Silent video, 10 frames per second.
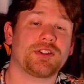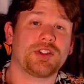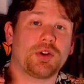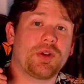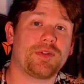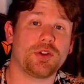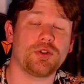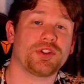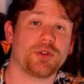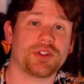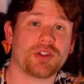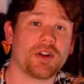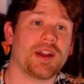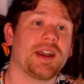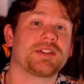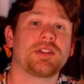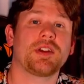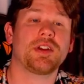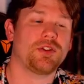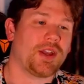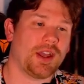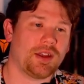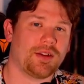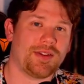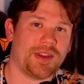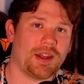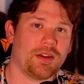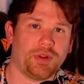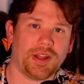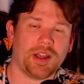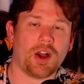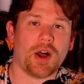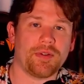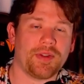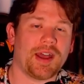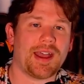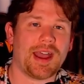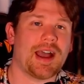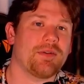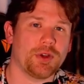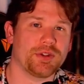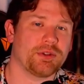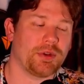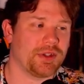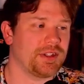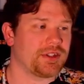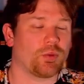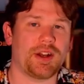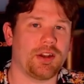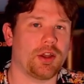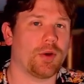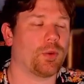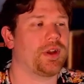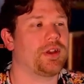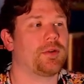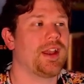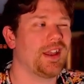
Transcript: So if you use those starter decks, you can then play off of that, have those abilities ready to go for you.